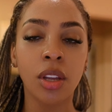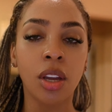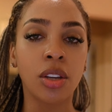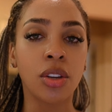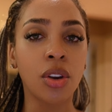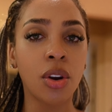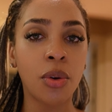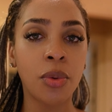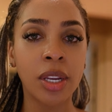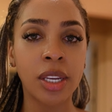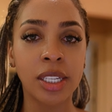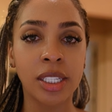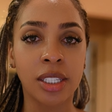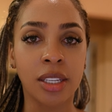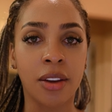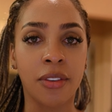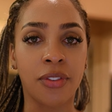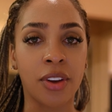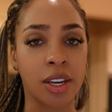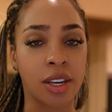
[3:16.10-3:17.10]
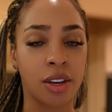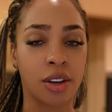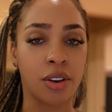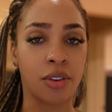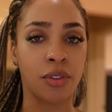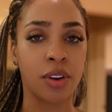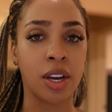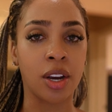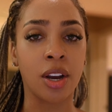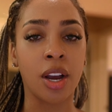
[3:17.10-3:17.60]
You don't want this to affect your
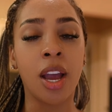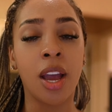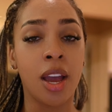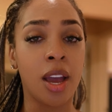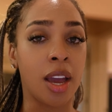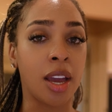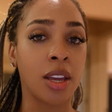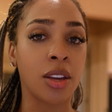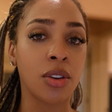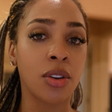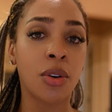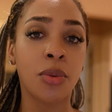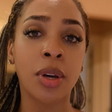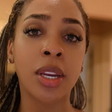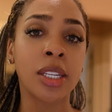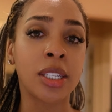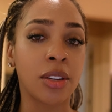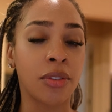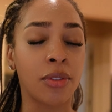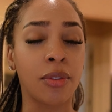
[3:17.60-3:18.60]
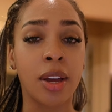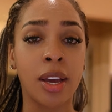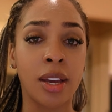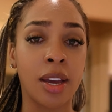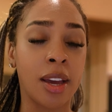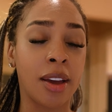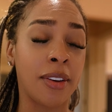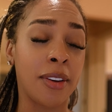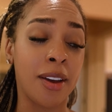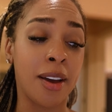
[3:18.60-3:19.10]
career, and you don't want it
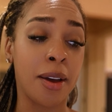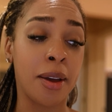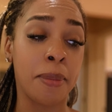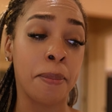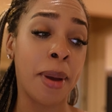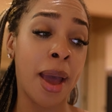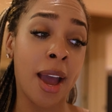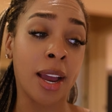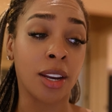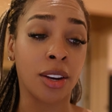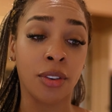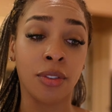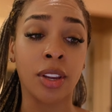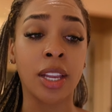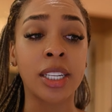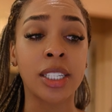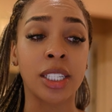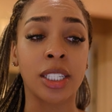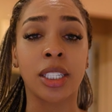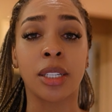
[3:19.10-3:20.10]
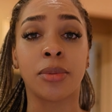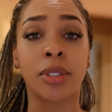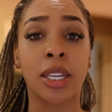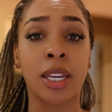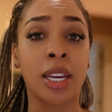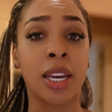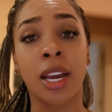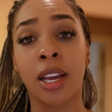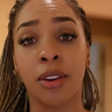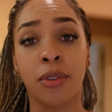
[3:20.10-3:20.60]
to impact your relationships
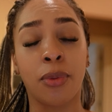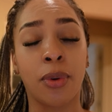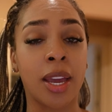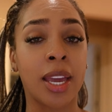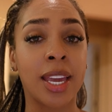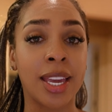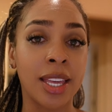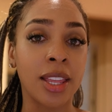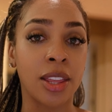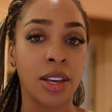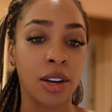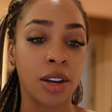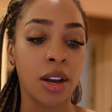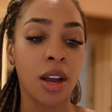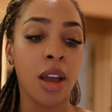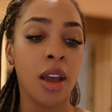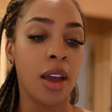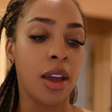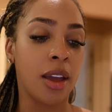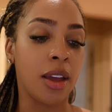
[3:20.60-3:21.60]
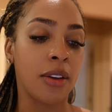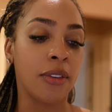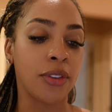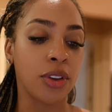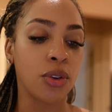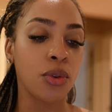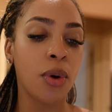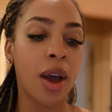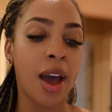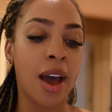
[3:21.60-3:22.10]
in a negative way either. If
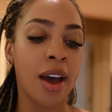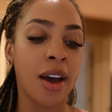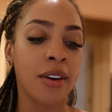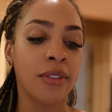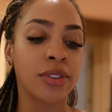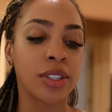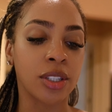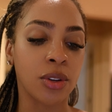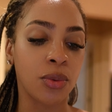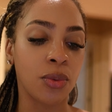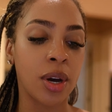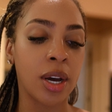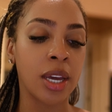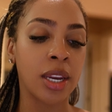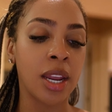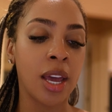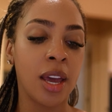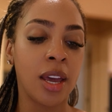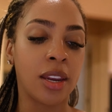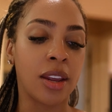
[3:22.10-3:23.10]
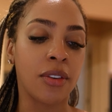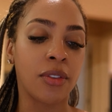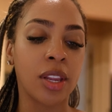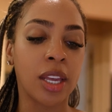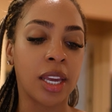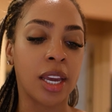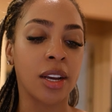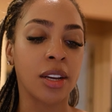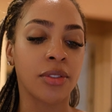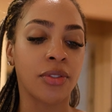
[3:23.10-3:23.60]
you have someone that
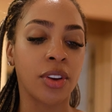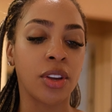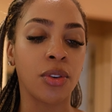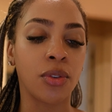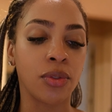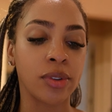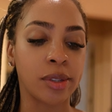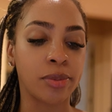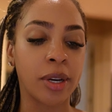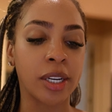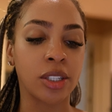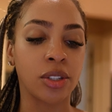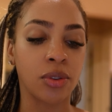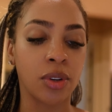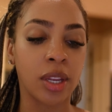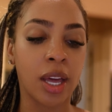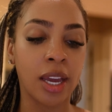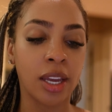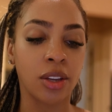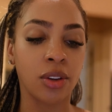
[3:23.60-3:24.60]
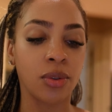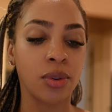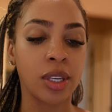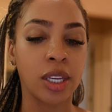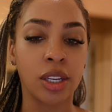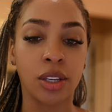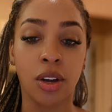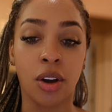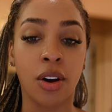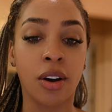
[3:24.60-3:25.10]
really cares for you, respects you, and like you, and
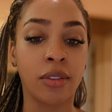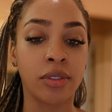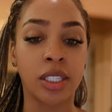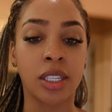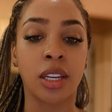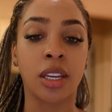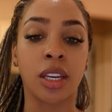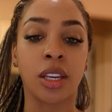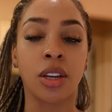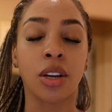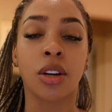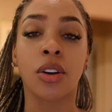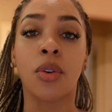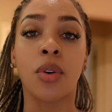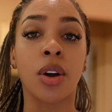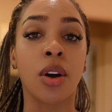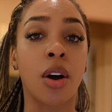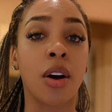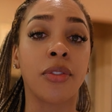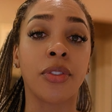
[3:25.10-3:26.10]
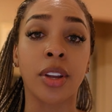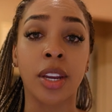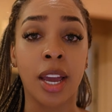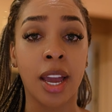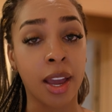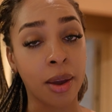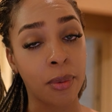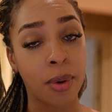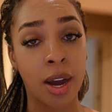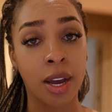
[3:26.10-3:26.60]
then all of a sudden you're going off on a
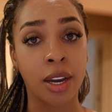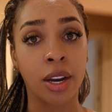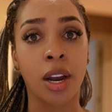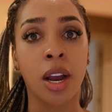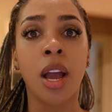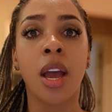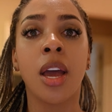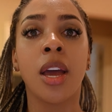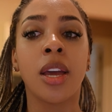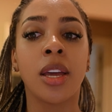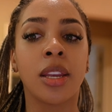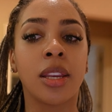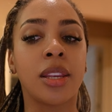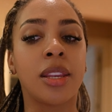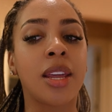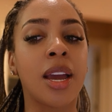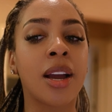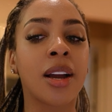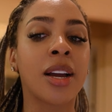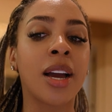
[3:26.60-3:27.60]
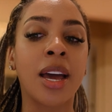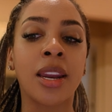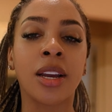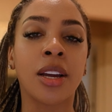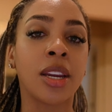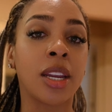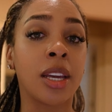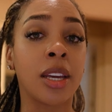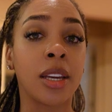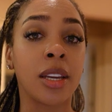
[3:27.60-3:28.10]
haywire, they're kind of
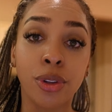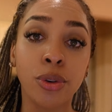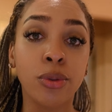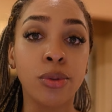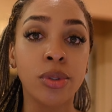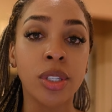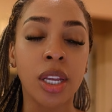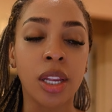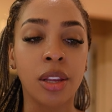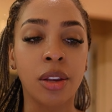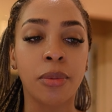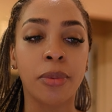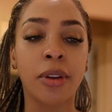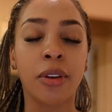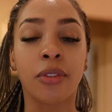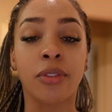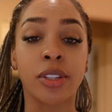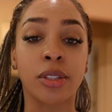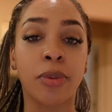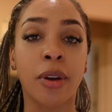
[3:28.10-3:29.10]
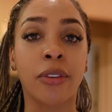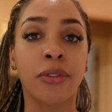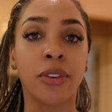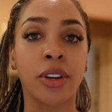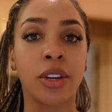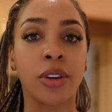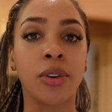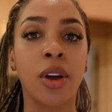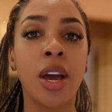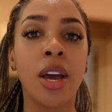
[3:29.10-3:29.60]
going to lose a little bit of respect for
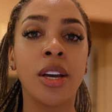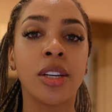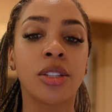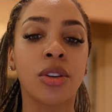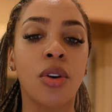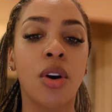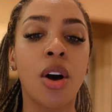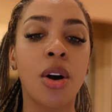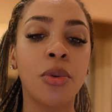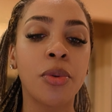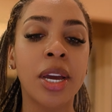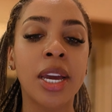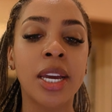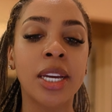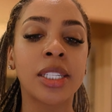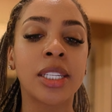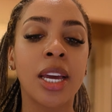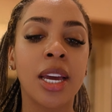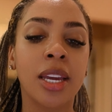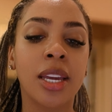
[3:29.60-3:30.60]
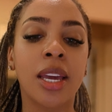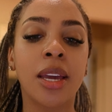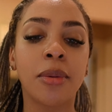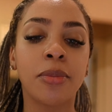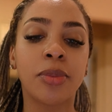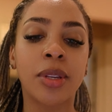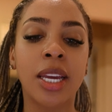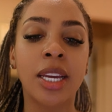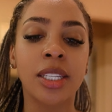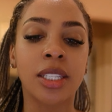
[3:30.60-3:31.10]
you. So always
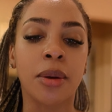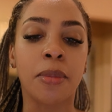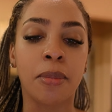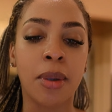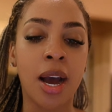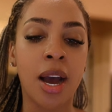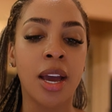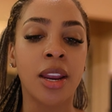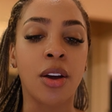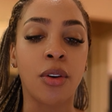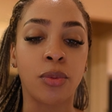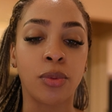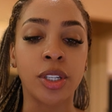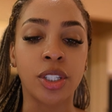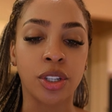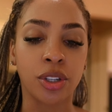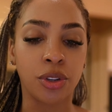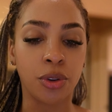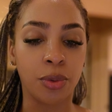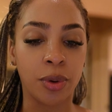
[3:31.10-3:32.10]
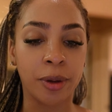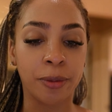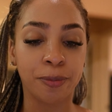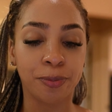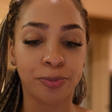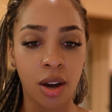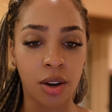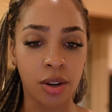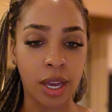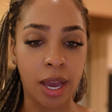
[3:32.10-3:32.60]
keep things in mind of what you're doing.
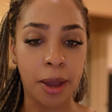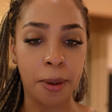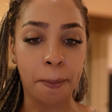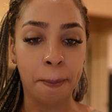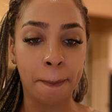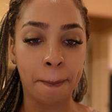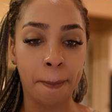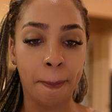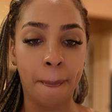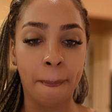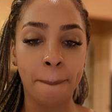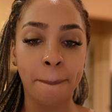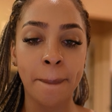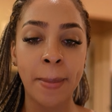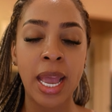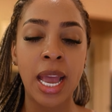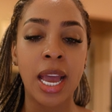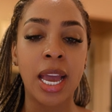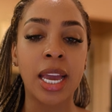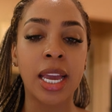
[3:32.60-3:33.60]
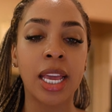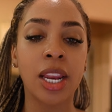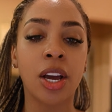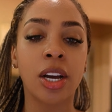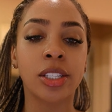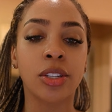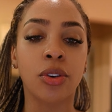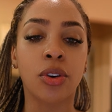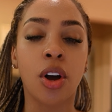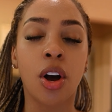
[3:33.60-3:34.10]
Okay. It can
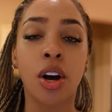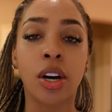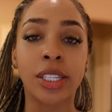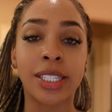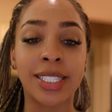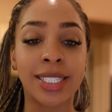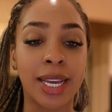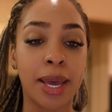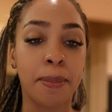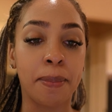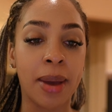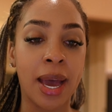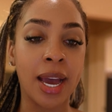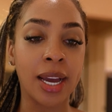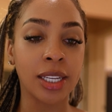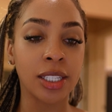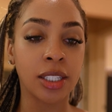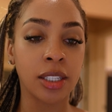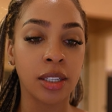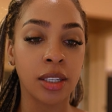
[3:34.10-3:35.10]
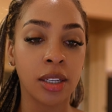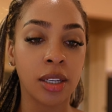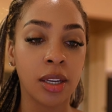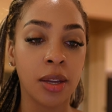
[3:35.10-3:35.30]
also cause setbacks,